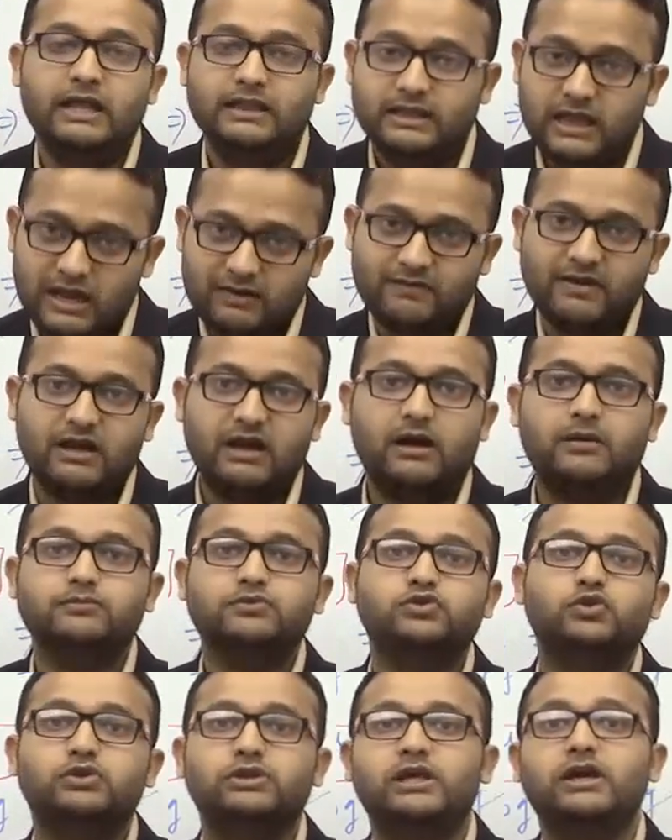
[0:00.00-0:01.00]
Then we come
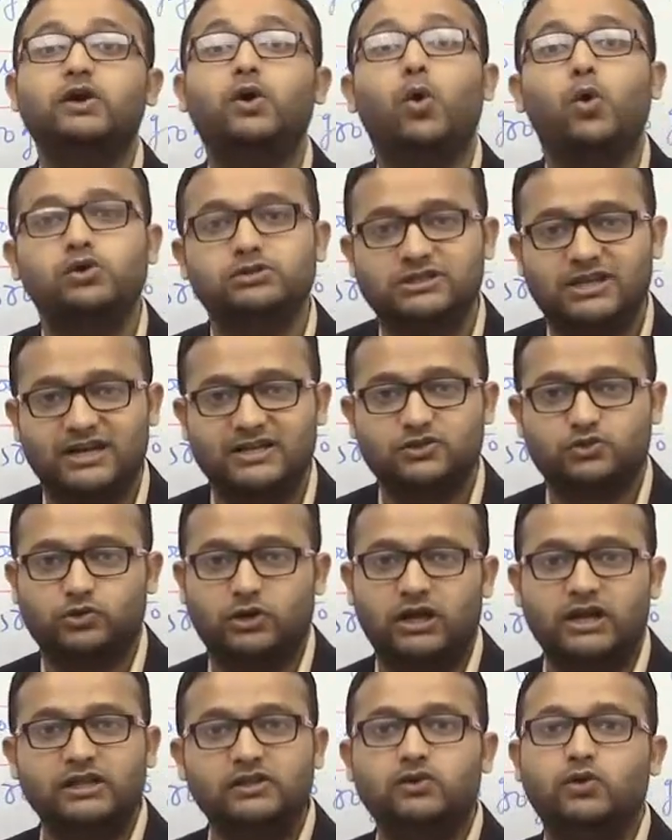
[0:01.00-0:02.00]
to the coarse grain
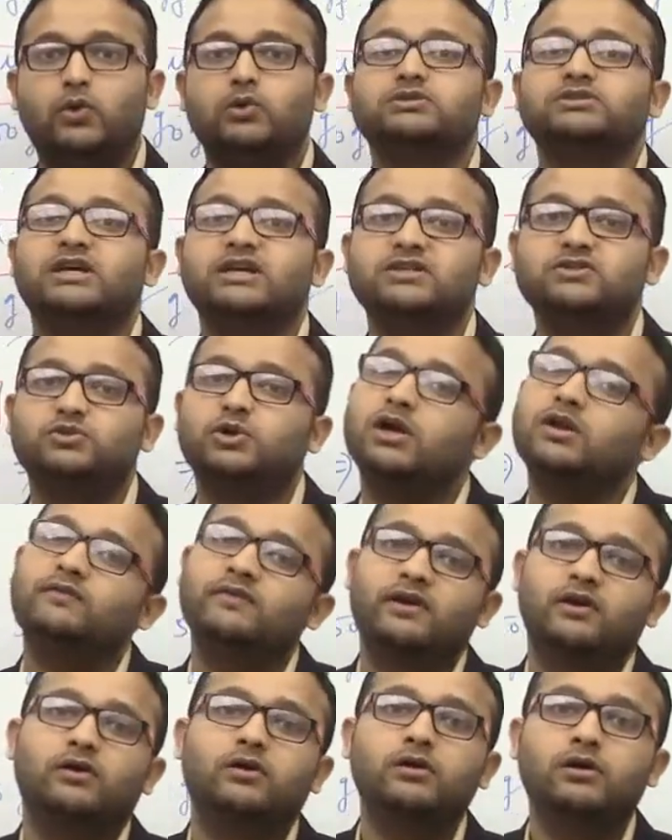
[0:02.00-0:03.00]
soil. In coarse grain soil,
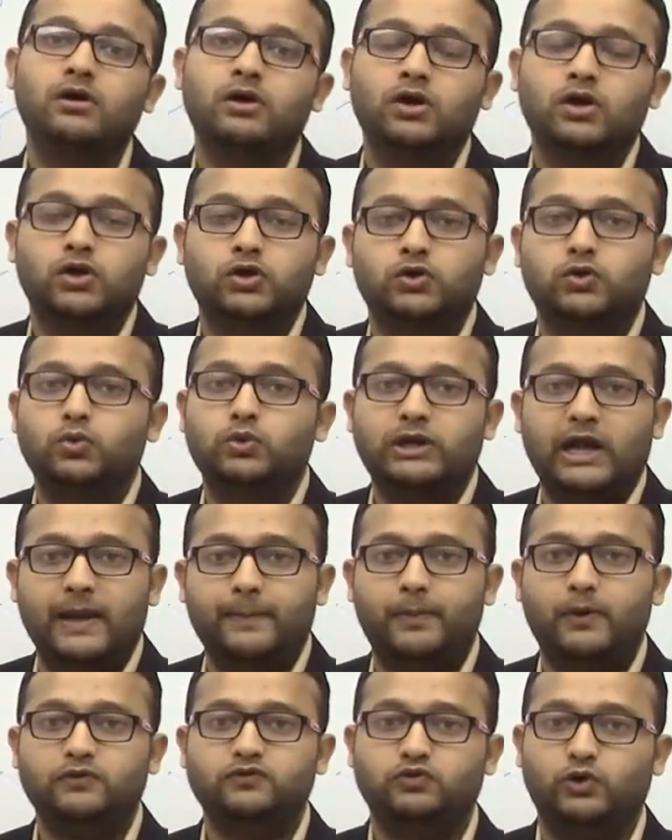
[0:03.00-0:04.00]
we have two
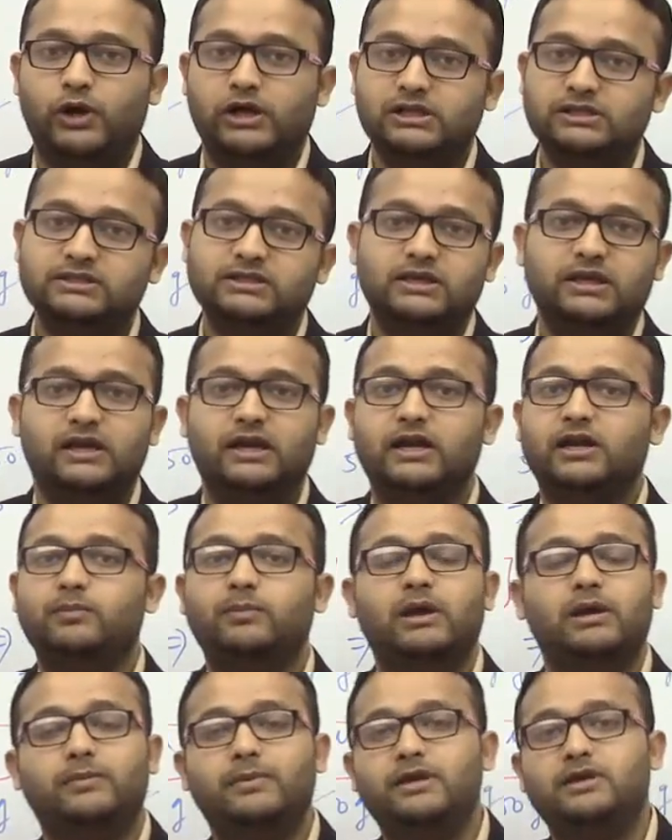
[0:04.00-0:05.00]
type of soils. It
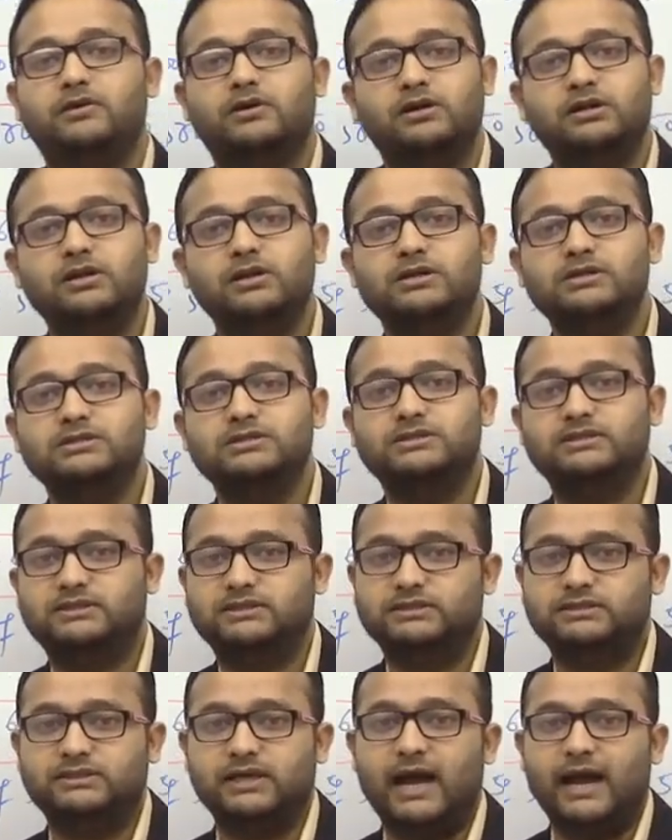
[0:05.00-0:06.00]
may be your
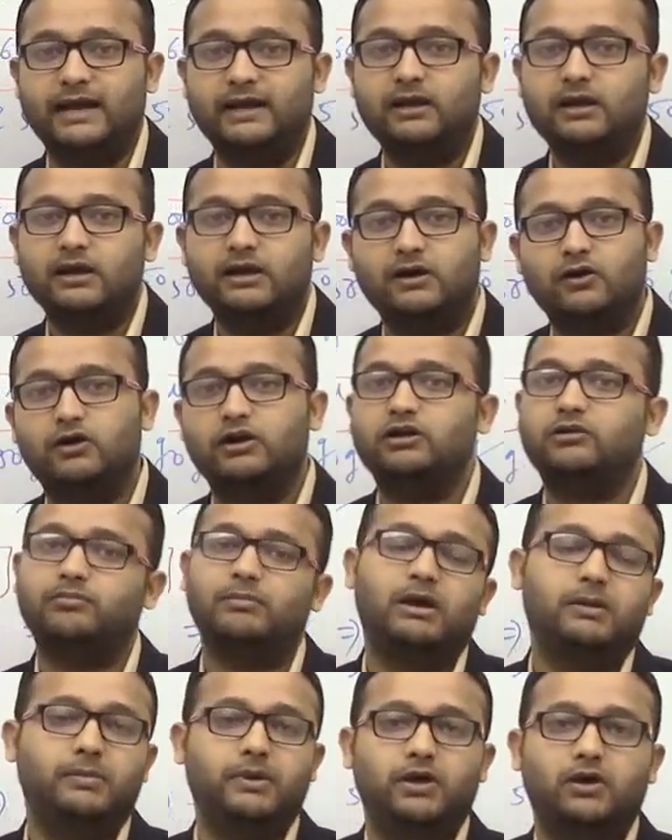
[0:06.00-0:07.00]
sand or it
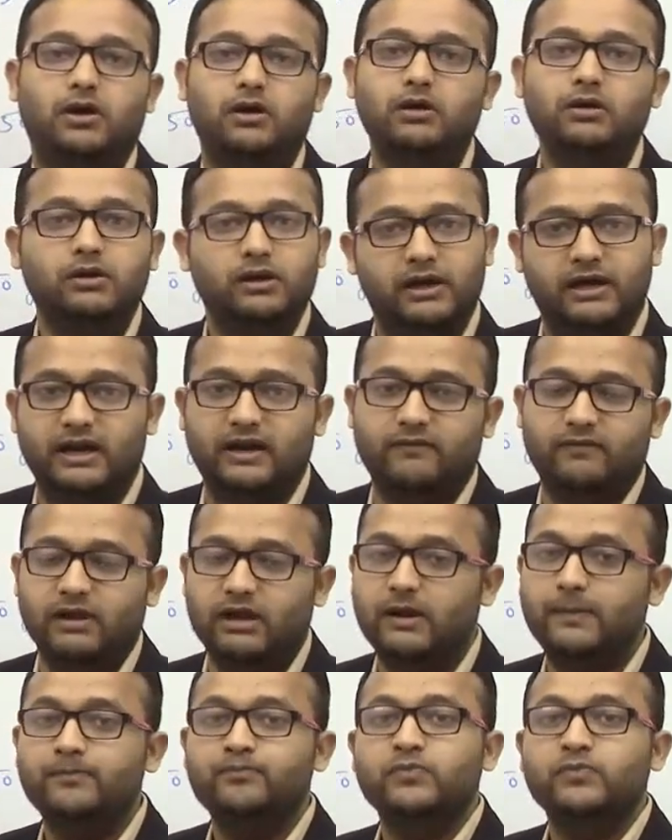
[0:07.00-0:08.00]
may be your
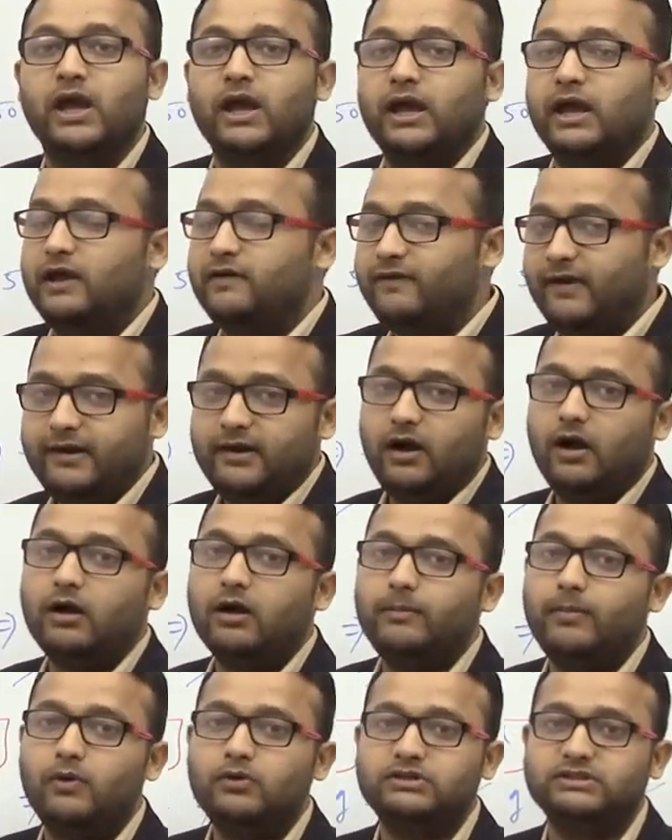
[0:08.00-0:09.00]
gravel. If I talk
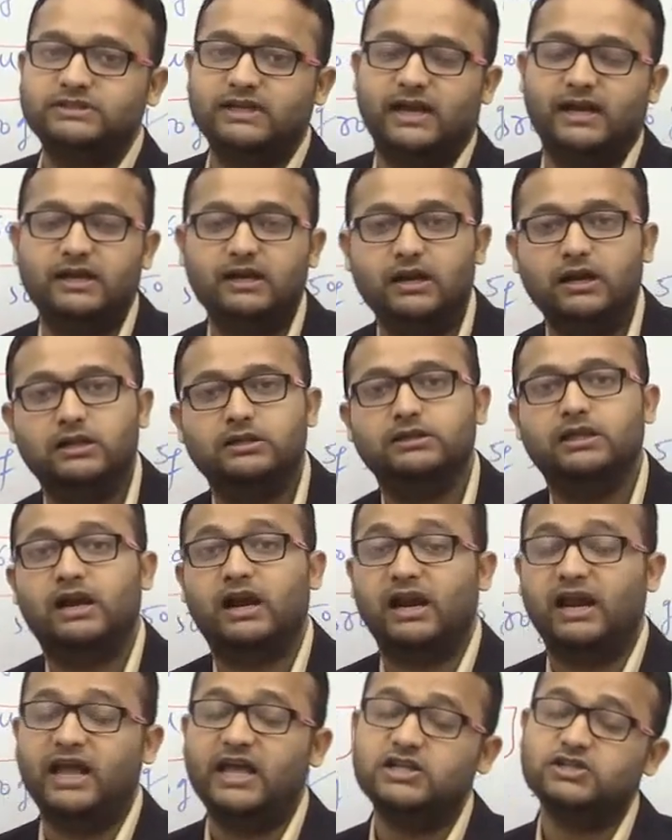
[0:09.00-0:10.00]
about sand, the
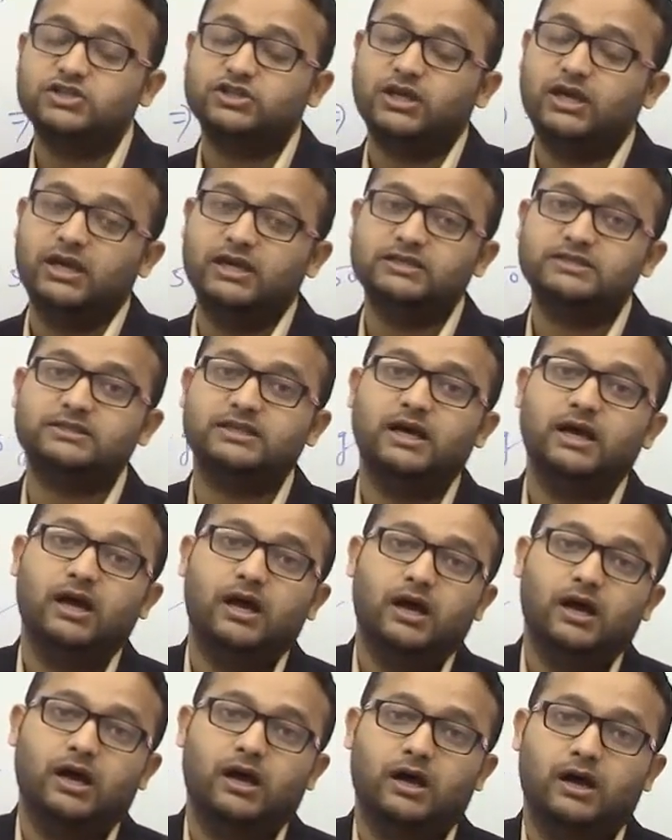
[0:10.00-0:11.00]
range is
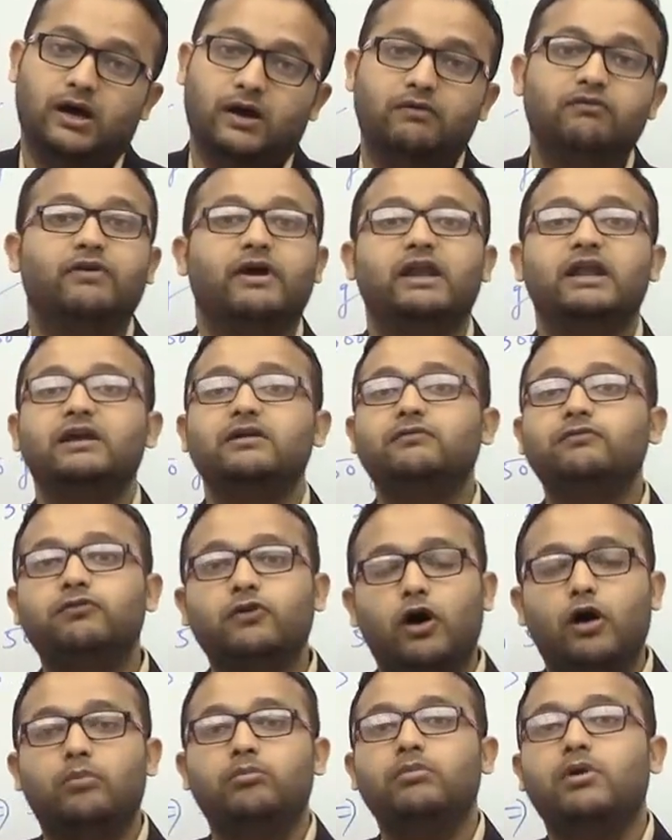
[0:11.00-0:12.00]
varying
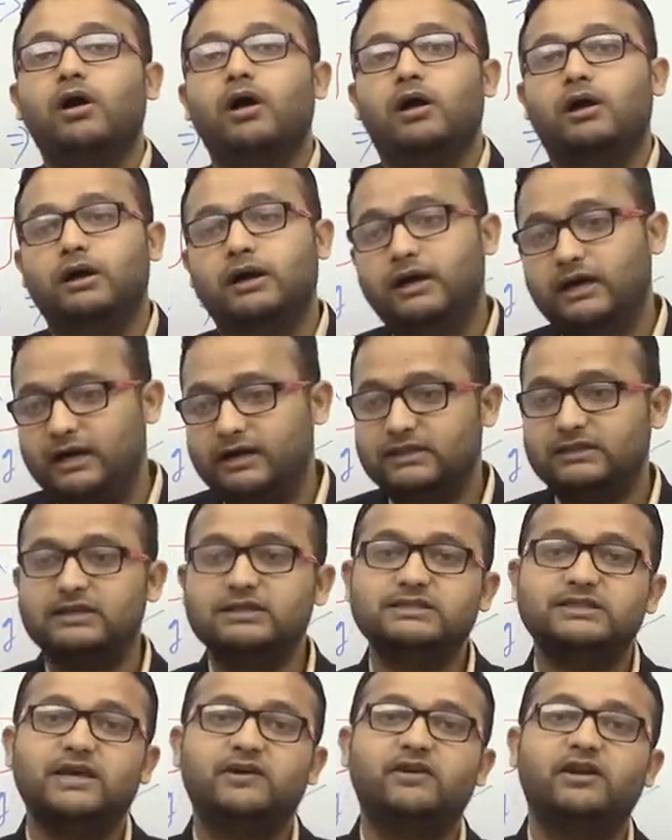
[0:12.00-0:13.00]
from greater
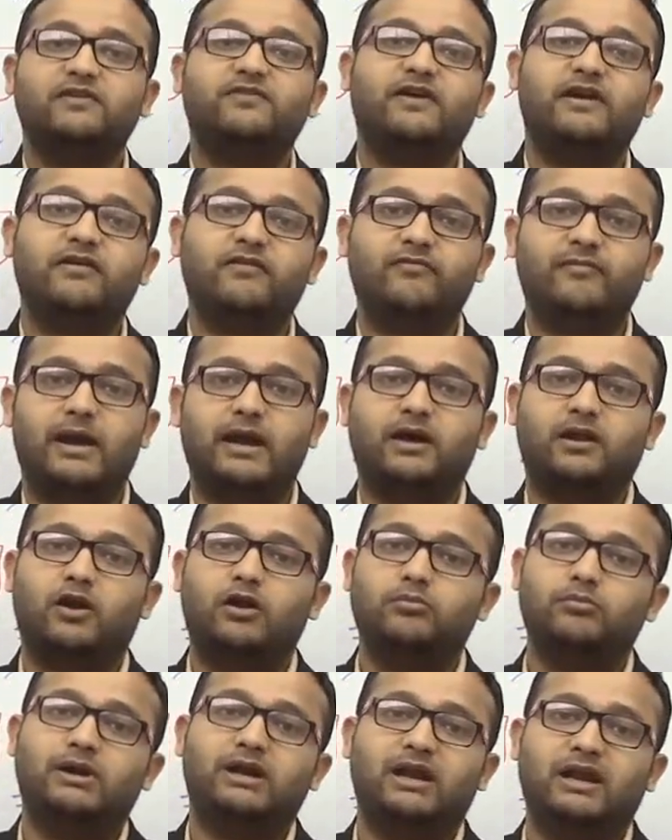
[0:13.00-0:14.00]
than 75
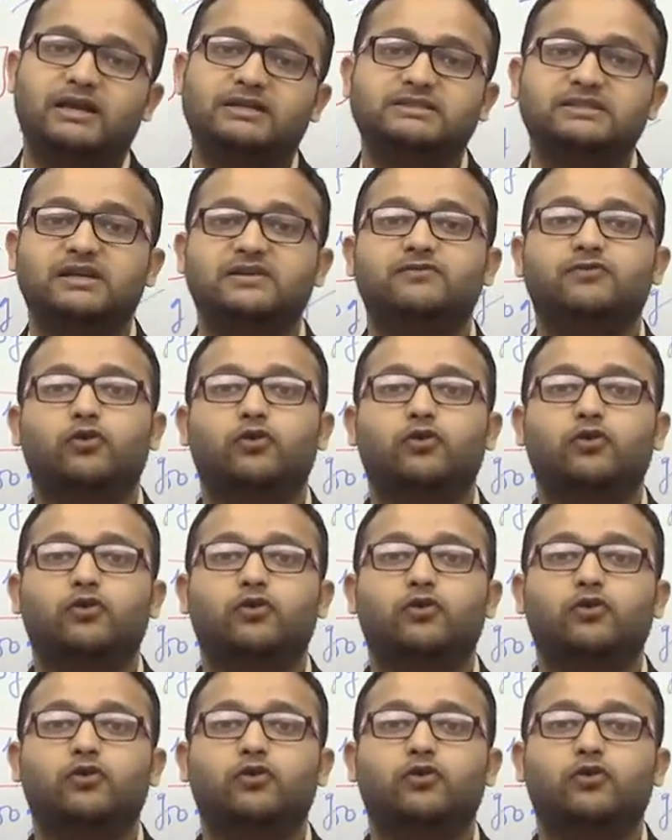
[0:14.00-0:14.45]
micron but less than